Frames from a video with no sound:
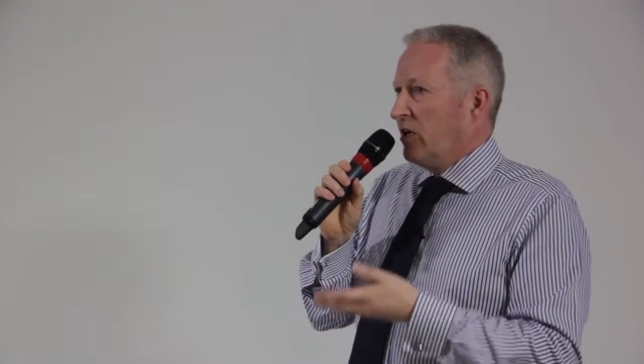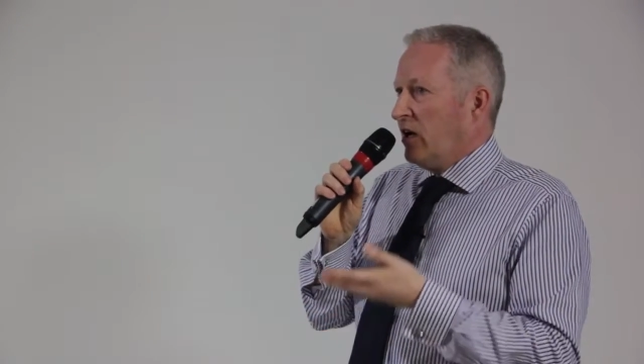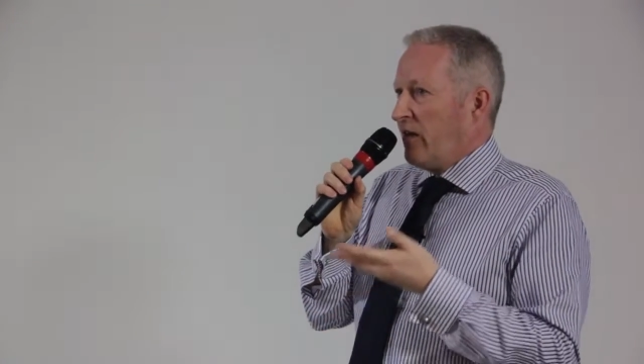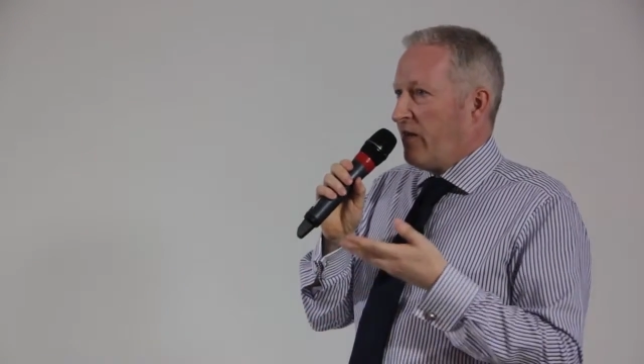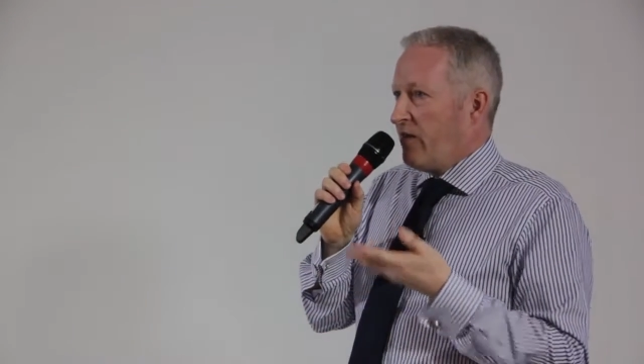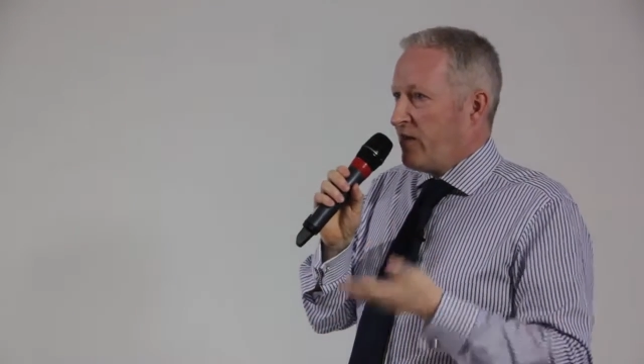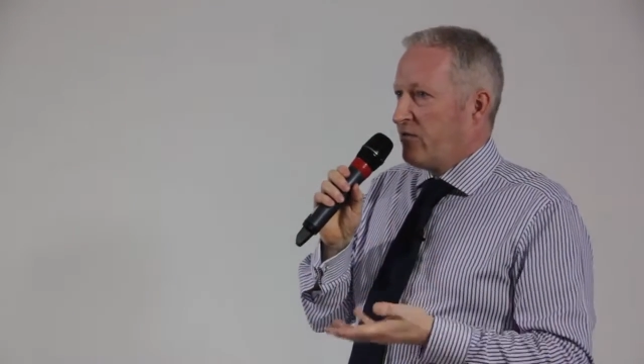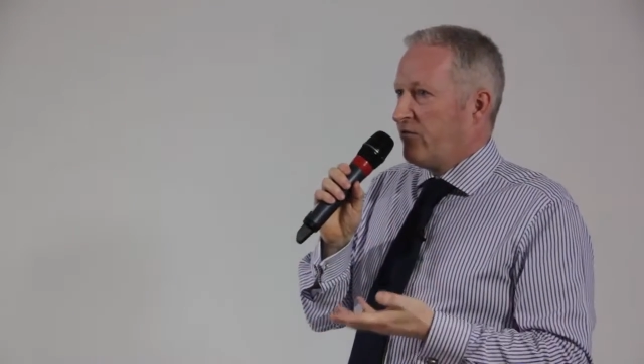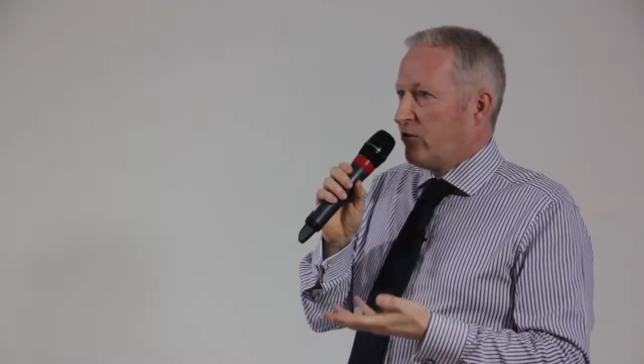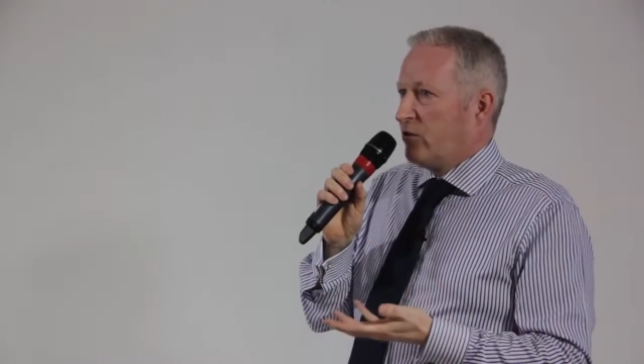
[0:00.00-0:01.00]
And
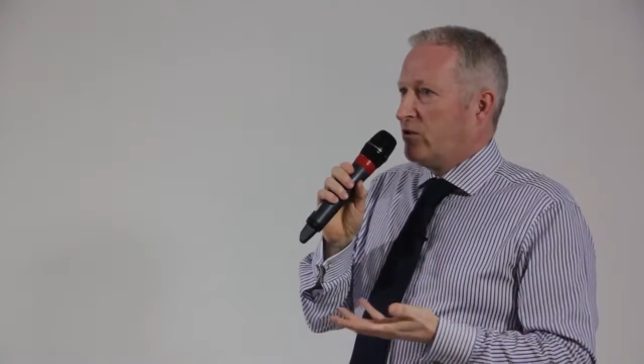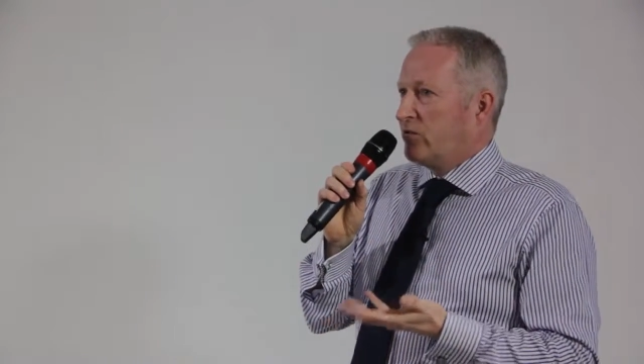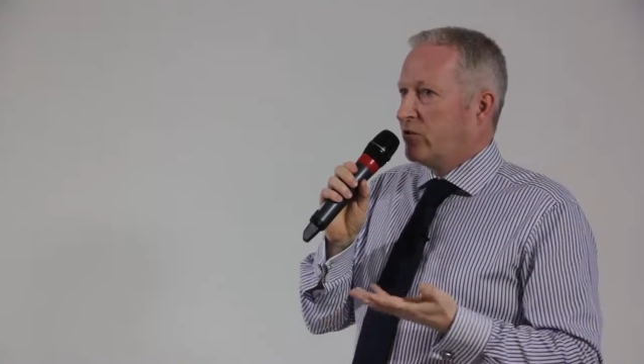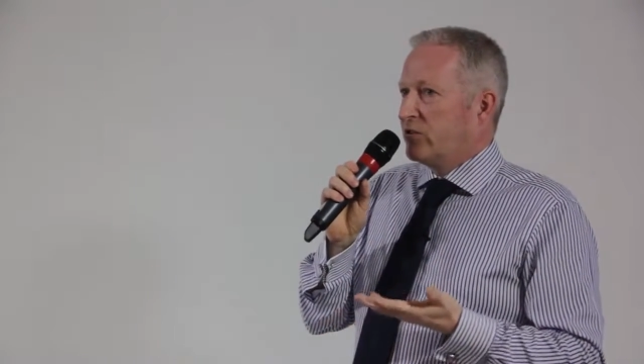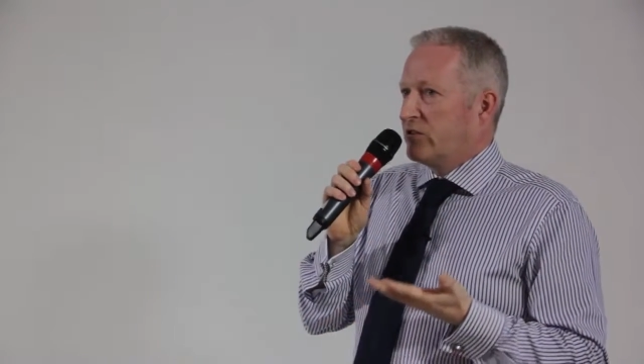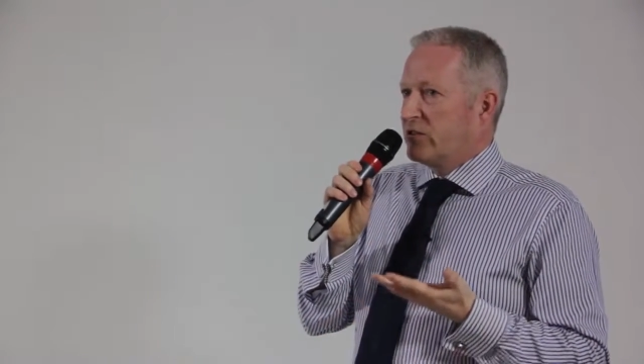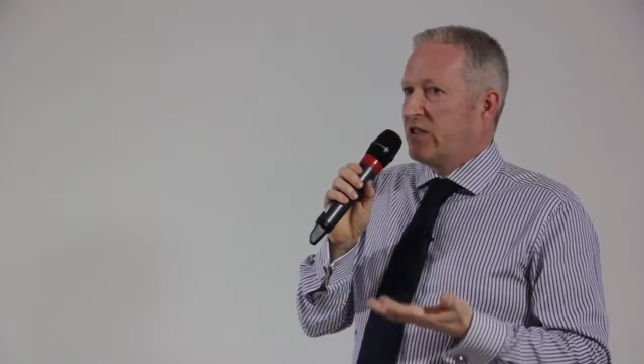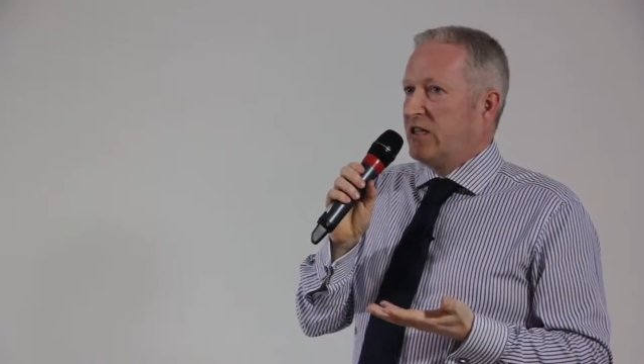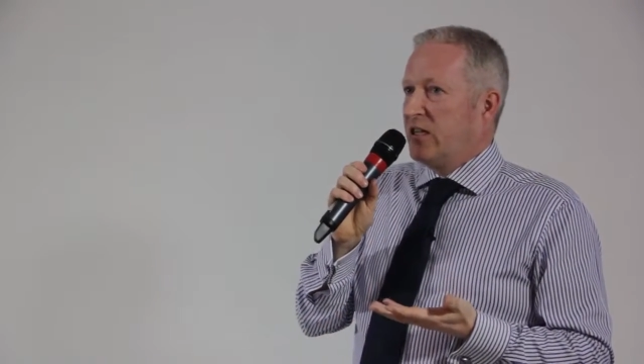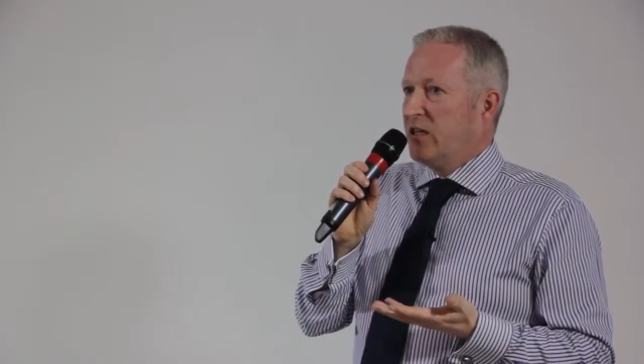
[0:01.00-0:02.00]
therefore, you've got to
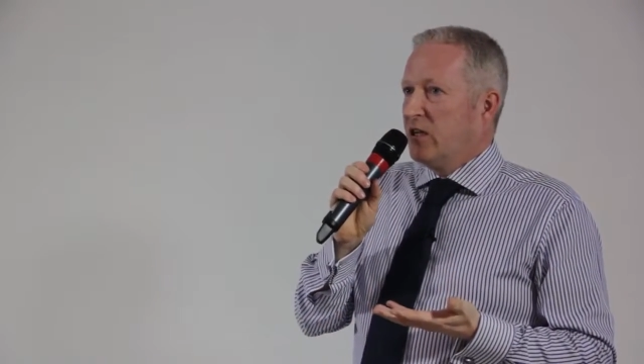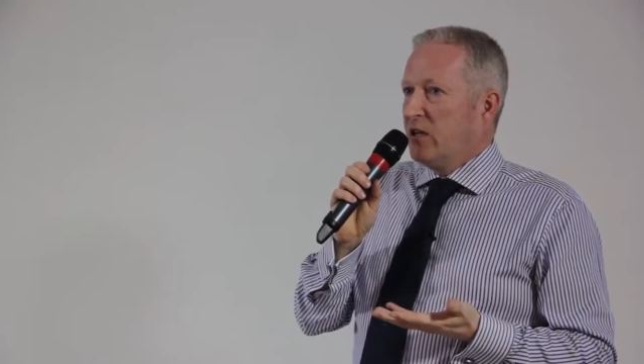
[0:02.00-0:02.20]
say